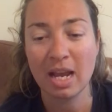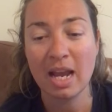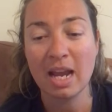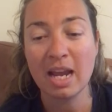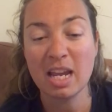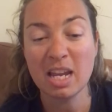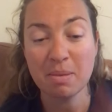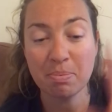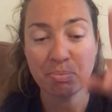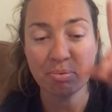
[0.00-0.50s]

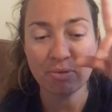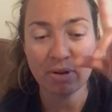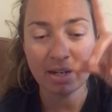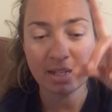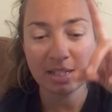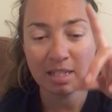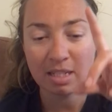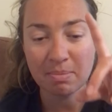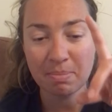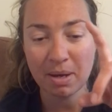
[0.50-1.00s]
He
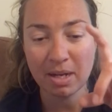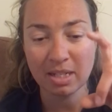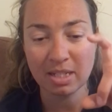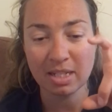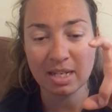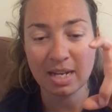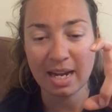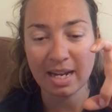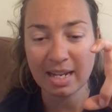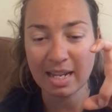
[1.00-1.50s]
pressed the button
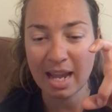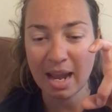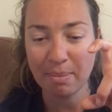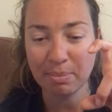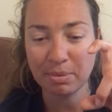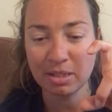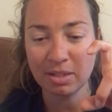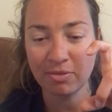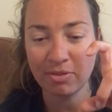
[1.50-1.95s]
and kept his